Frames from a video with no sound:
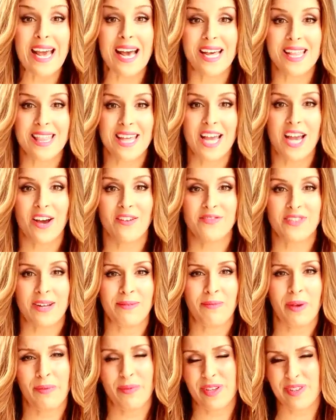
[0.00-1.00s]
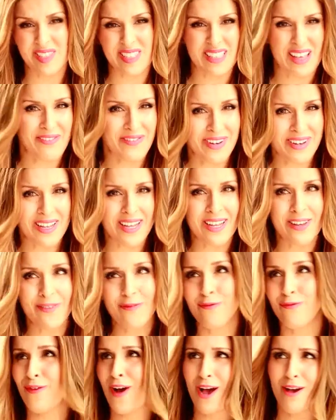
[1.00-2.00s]
I think I've done maybe
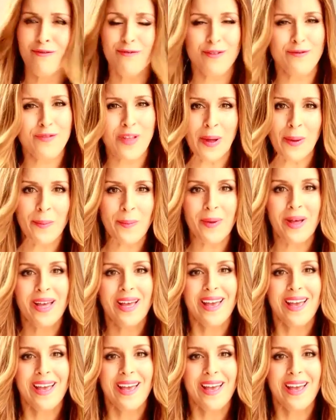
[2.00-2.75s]
75 of them.